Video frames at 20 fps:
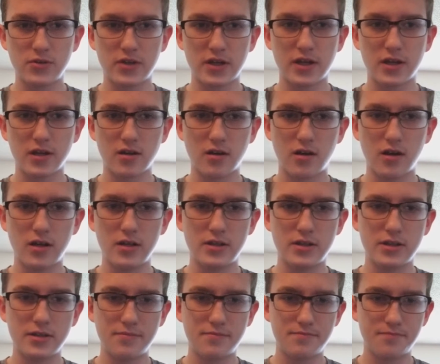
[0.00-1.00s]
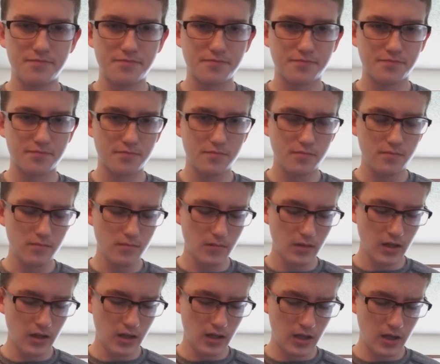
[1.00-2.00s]
deck of cards
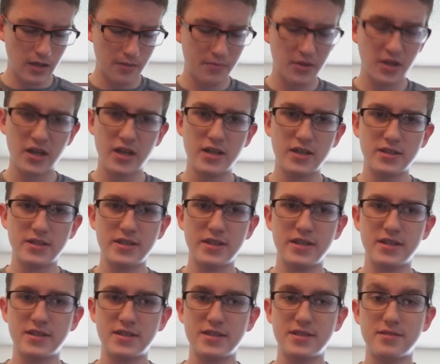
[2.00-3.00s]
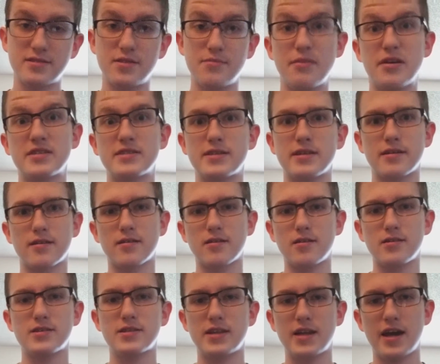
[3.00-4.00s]
because it's the best deck of
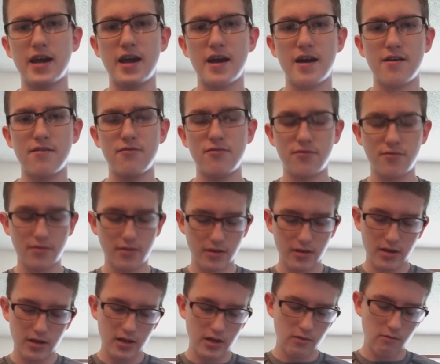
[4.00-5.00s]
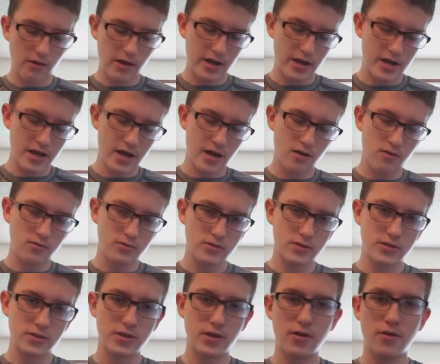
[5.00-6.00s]
cards that I have right now,
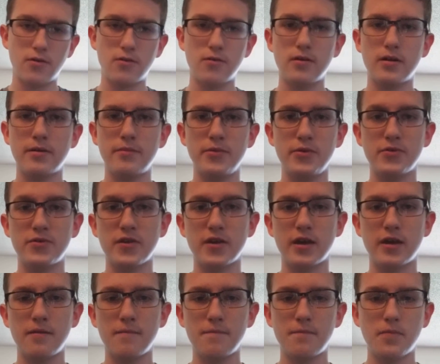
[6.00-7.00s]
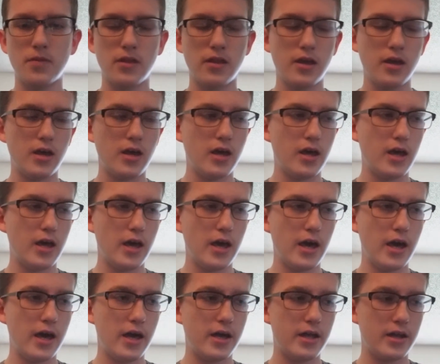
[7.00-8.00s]
so I'm using it.
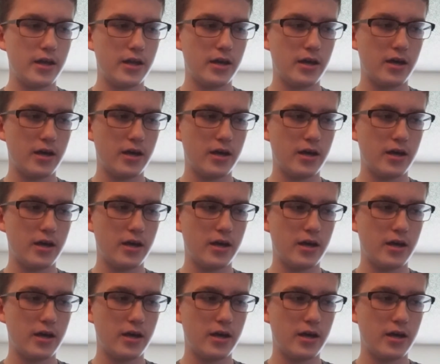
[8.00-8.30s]
And